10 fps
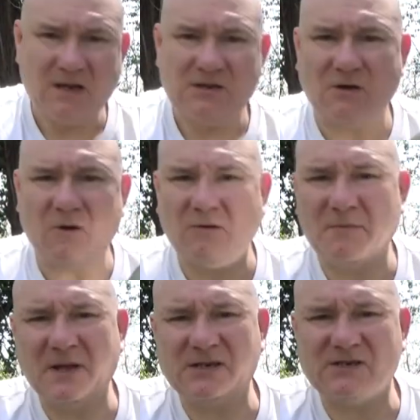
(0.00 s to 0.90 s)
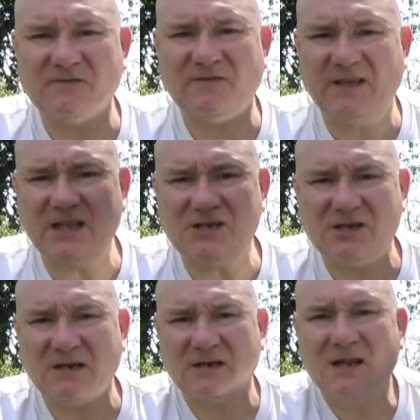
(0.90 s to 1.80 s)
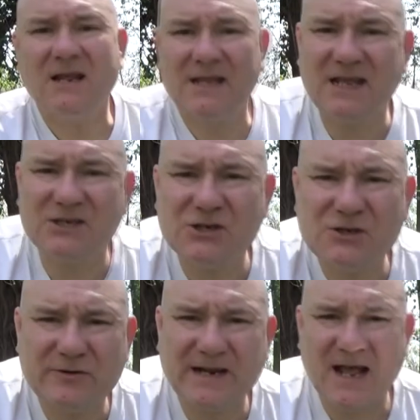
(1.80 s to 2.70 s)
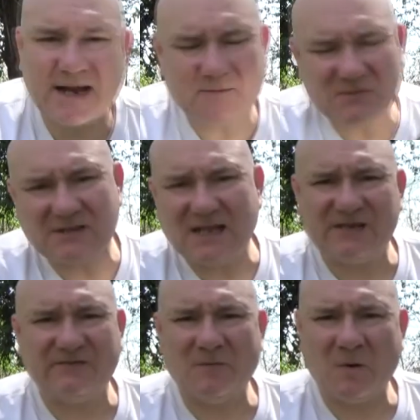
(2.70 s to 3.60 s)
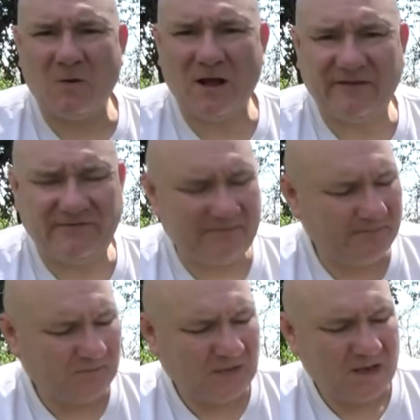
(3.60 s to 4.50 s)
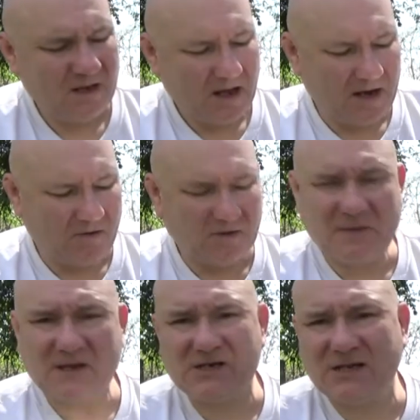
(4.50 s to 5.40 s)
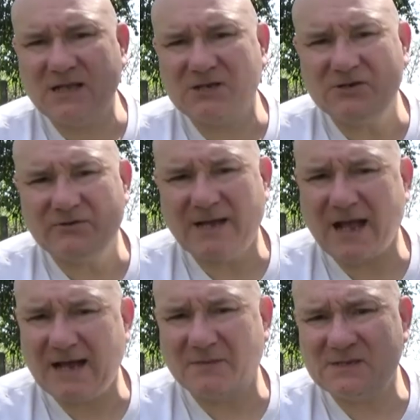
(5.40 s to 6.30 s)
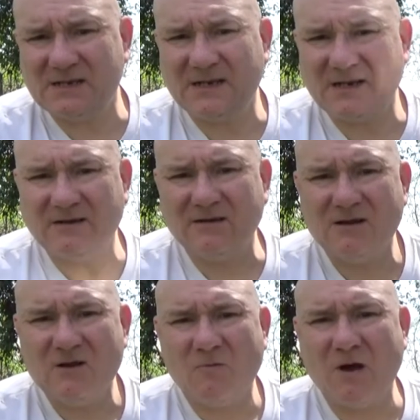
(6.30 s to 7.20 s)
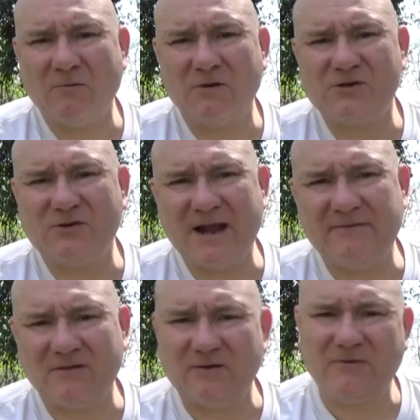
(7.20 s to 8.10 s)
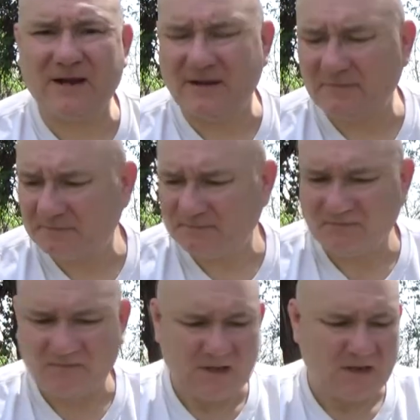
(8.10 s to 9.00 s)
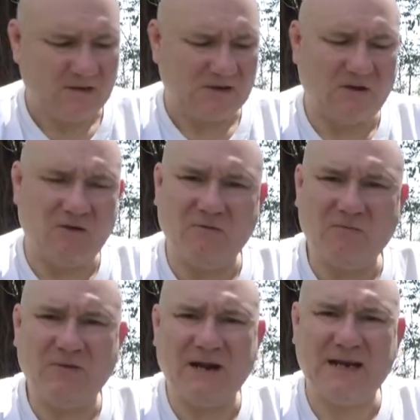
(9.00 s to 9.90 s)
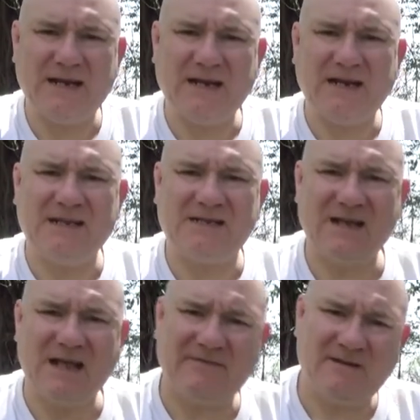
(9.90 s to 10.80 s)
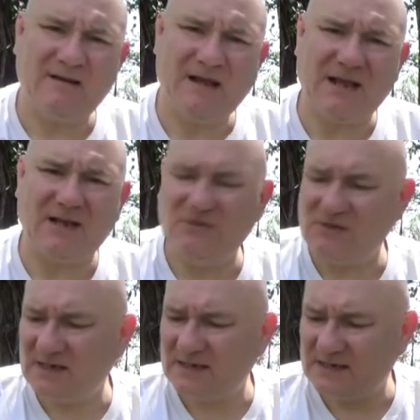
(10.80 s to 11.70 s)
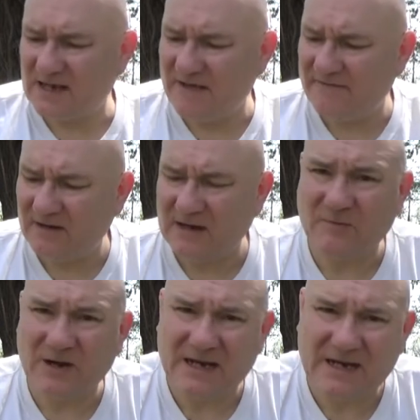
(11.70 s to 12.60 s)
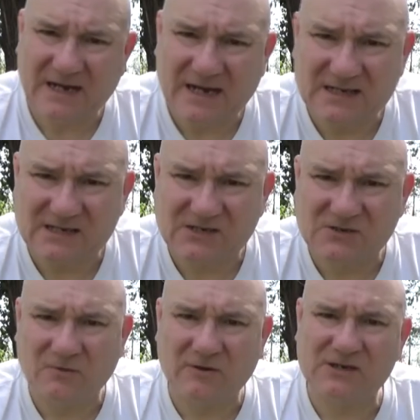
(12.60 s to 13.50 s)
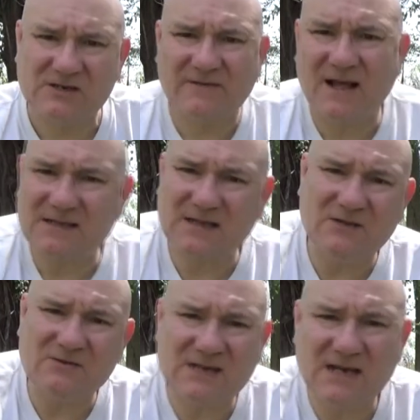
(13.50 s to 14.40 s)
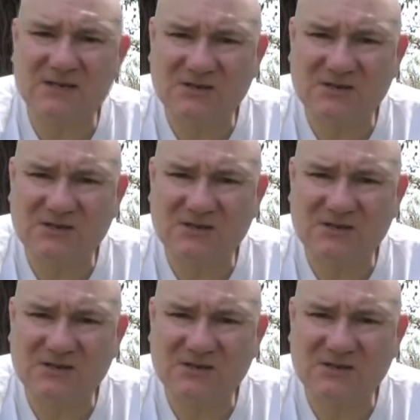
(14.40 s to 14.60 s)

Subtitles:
to hold a bunch of kitchenry items. That's from my wife. I hold a bunch of kitchenry items in here while we're traveling around. So when I need it as an oven, I can use it as an oven, and when I need it as a storage device, I use it as a